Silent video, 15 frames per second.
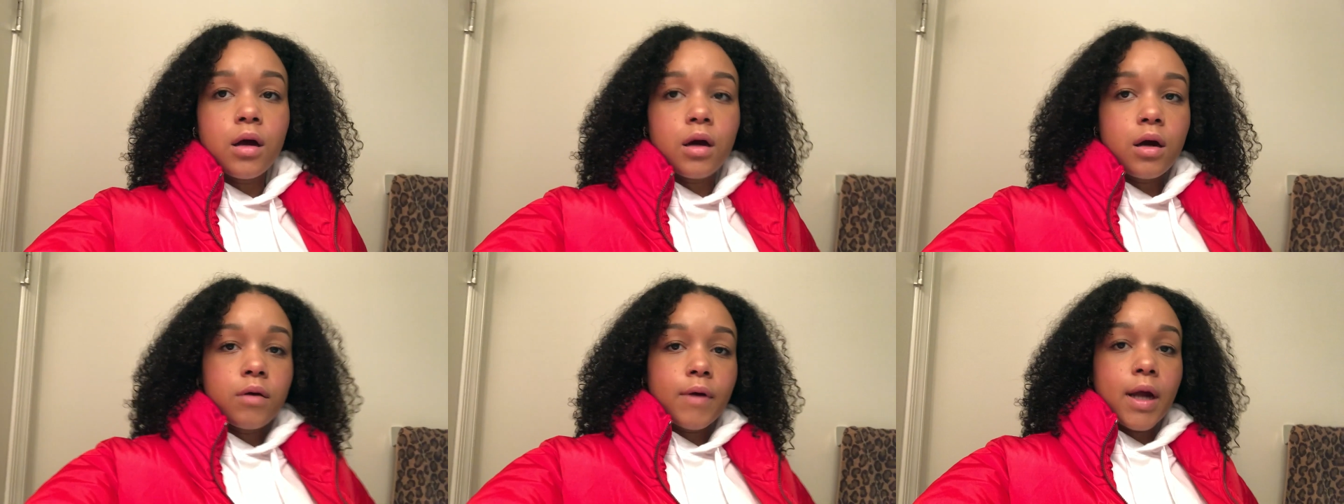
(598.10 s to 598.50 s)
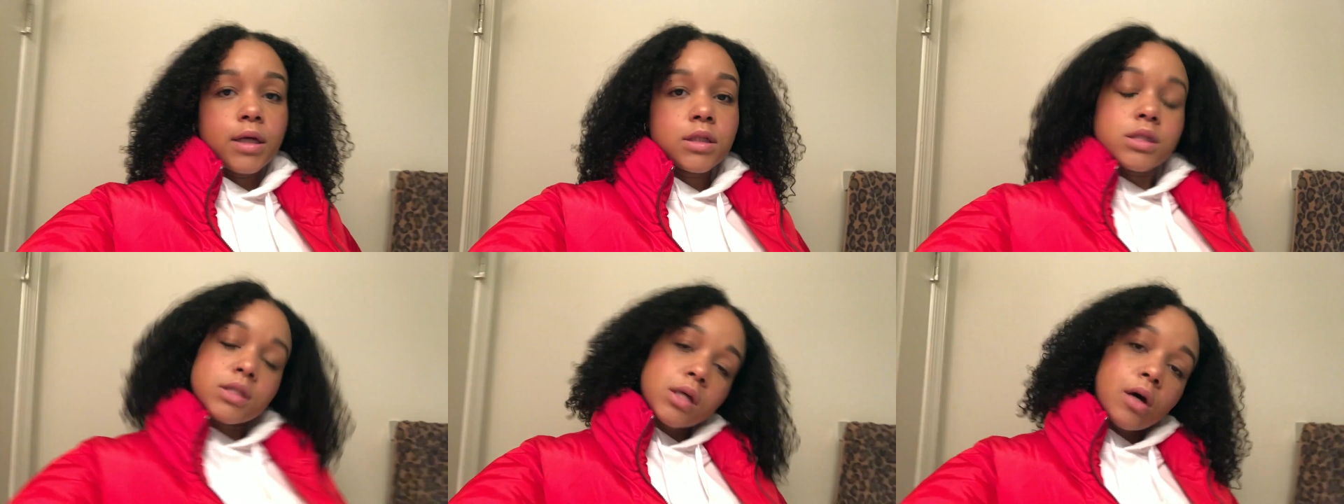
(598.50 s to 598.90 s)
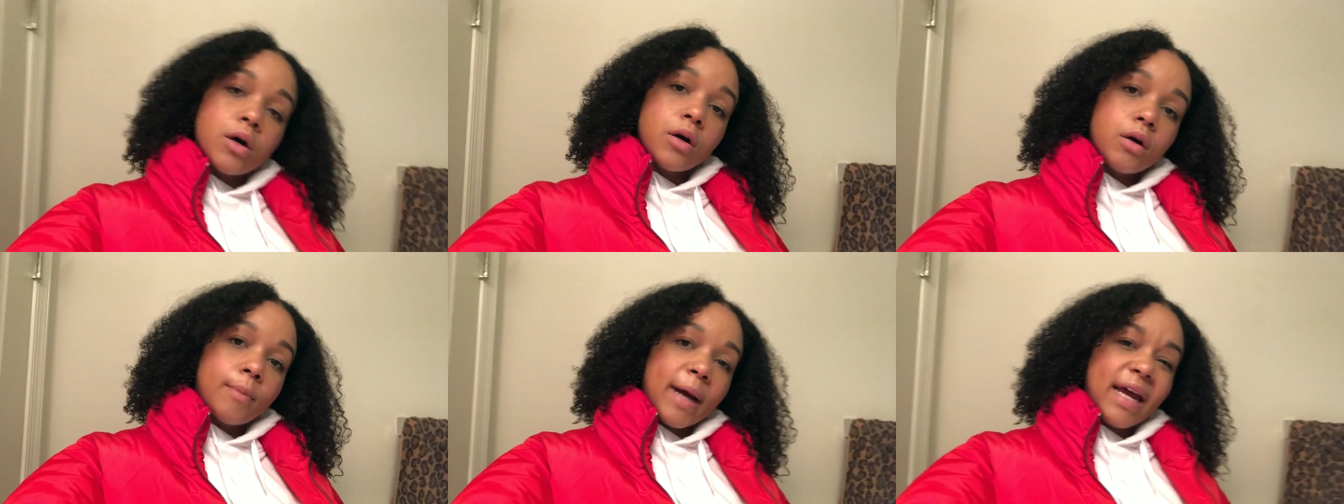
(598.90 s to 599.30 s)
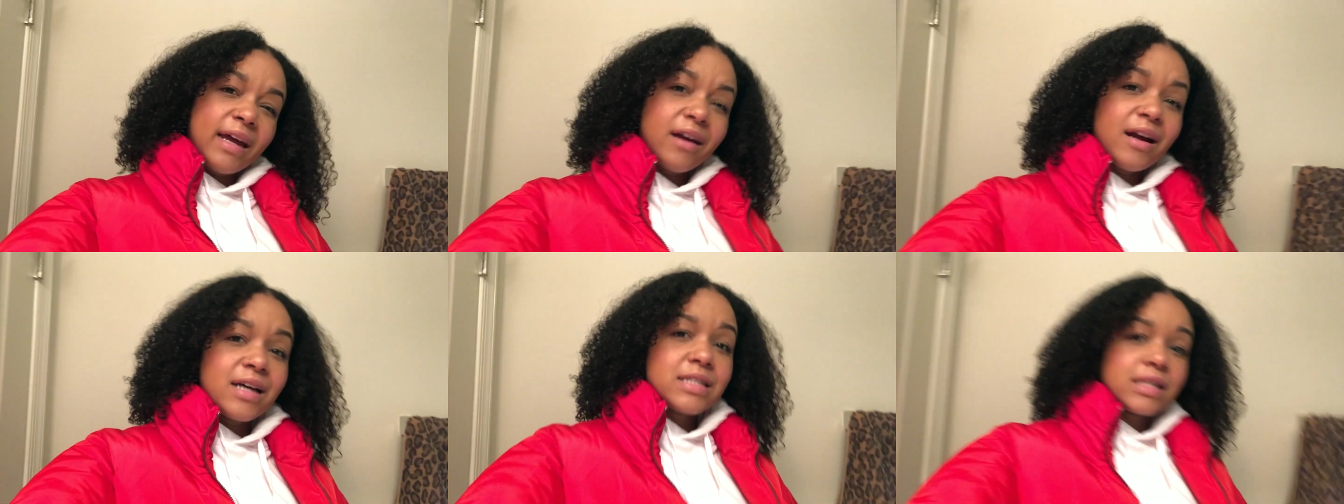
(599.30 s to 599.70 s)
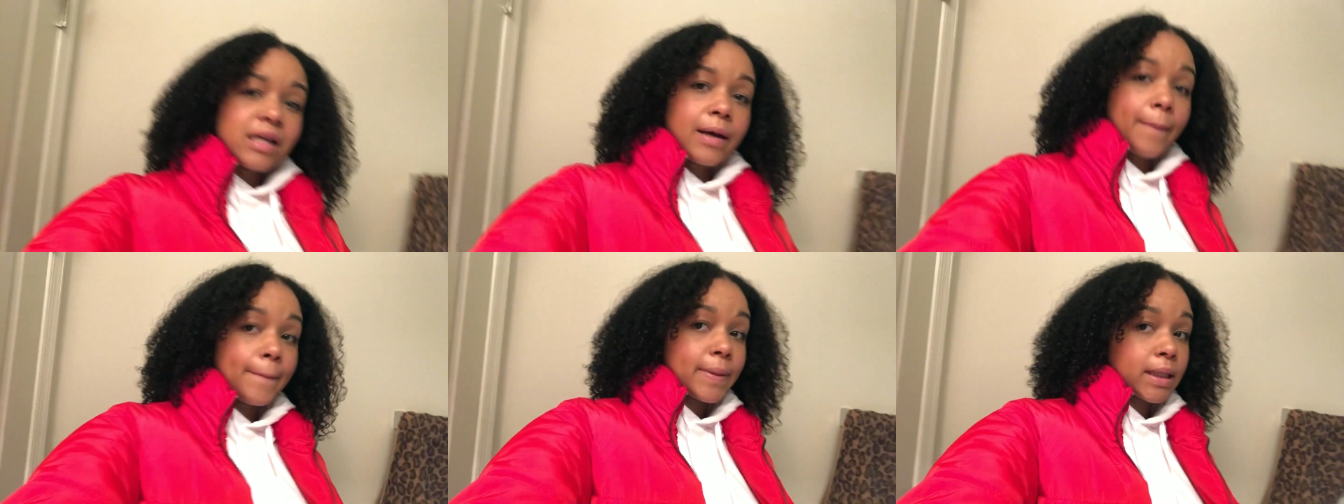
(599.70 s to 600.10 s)
Alright, so my hair hasn't
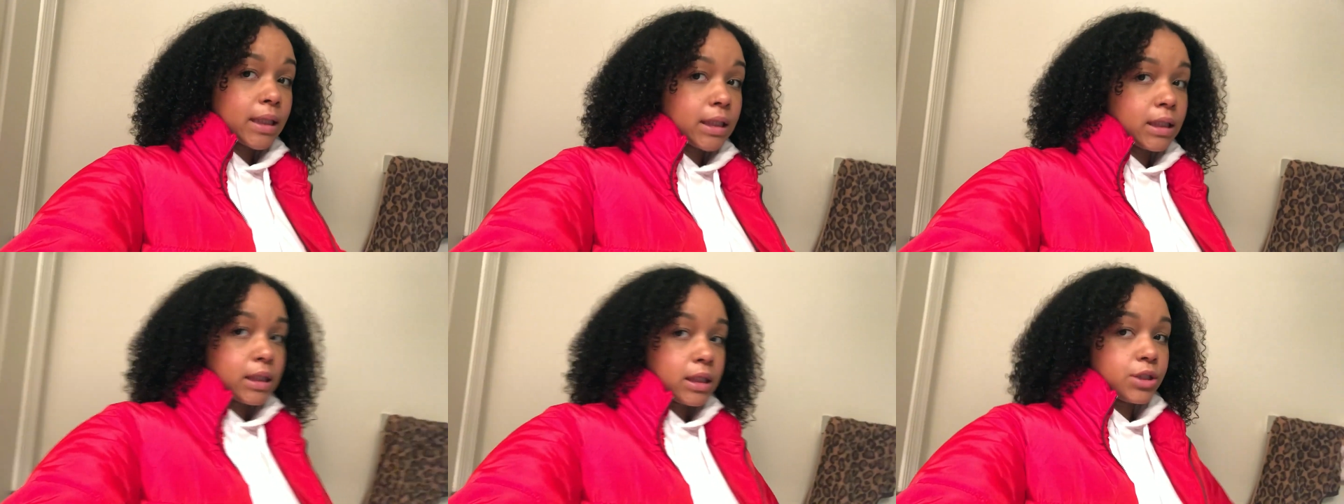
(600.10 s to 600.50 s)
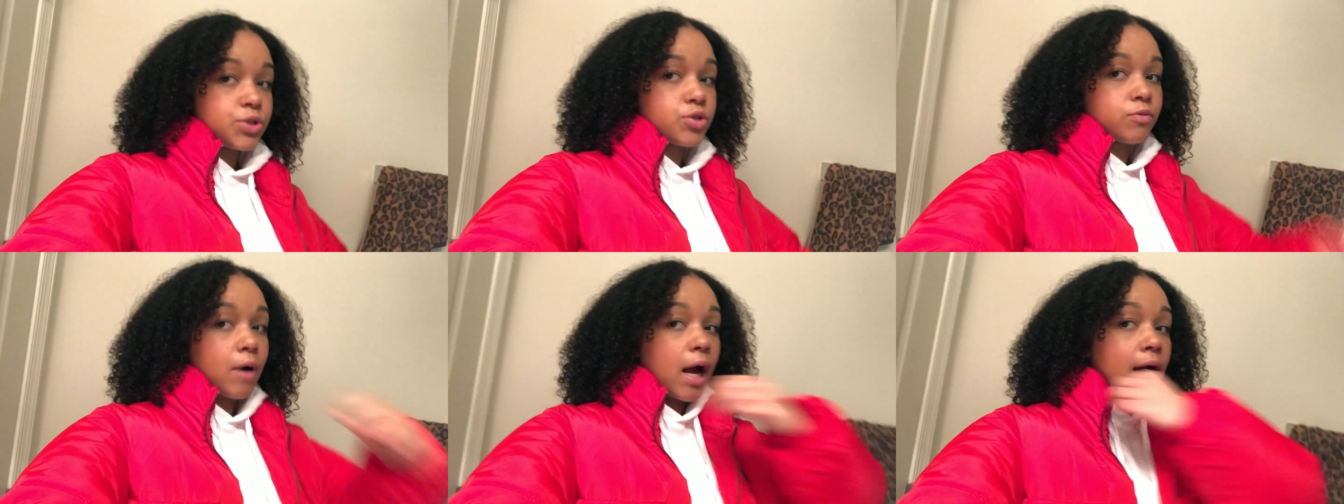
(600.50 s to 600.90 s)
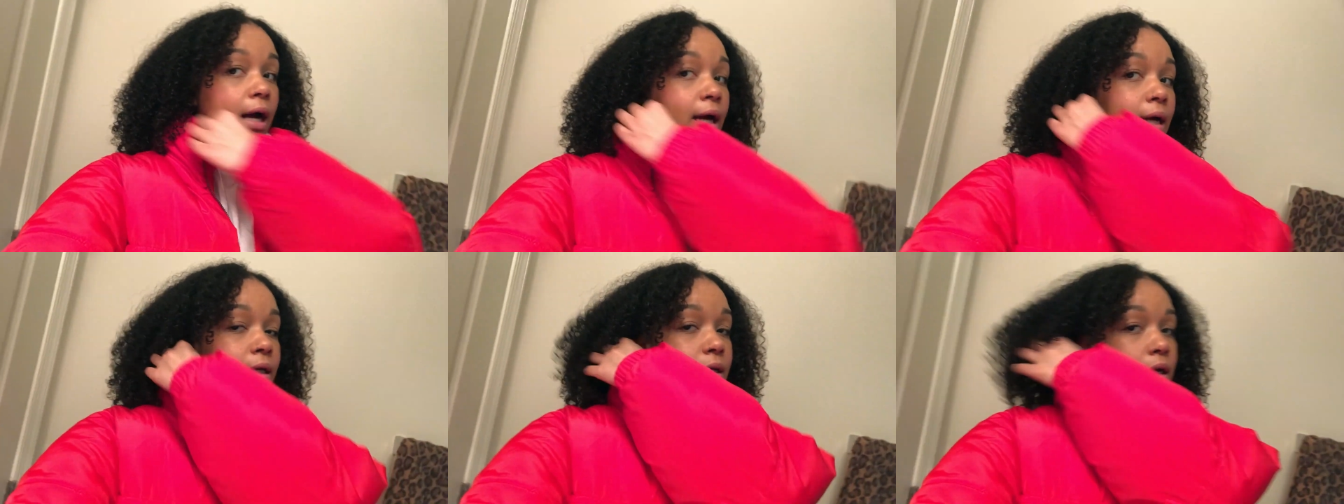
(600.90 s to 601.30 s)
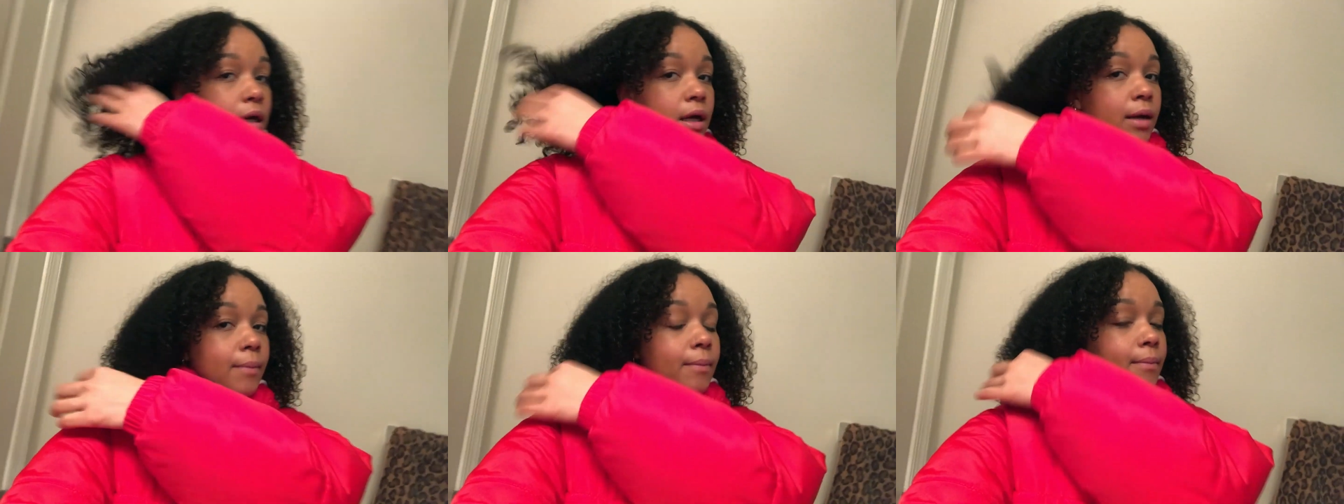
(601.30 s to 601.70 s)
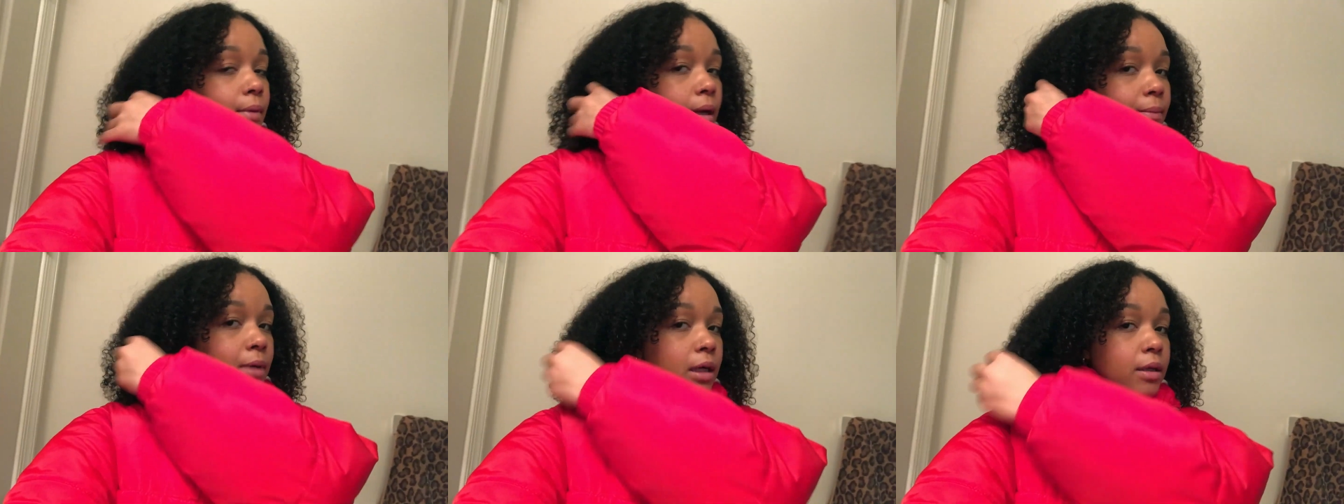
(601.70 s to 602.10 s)
completely dried.
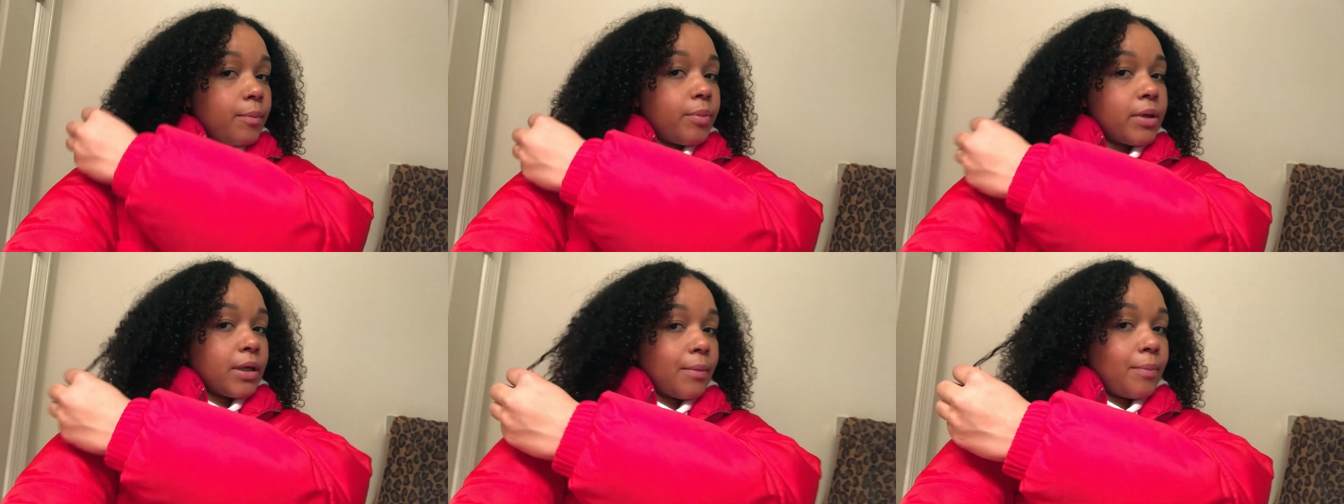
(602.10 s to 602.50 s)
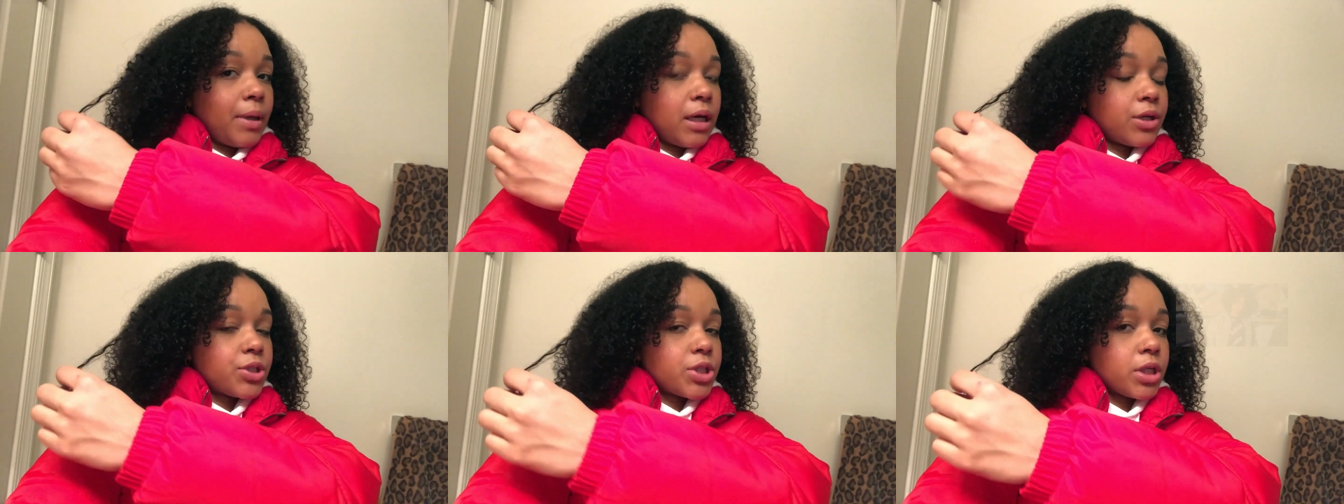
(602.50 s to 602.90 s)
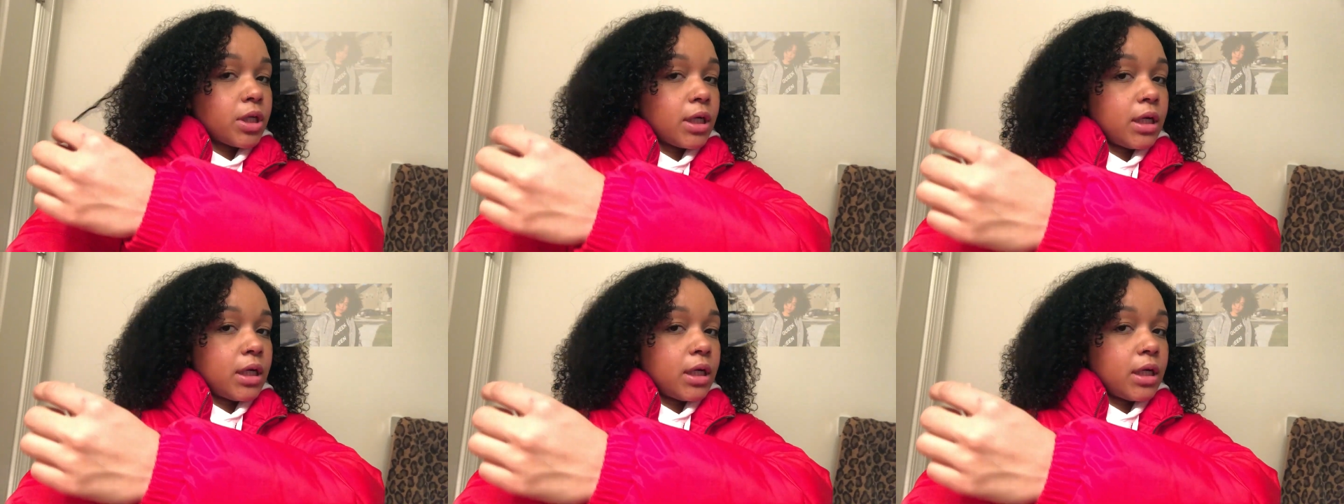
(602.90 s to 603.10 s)
I'm gonna put a picture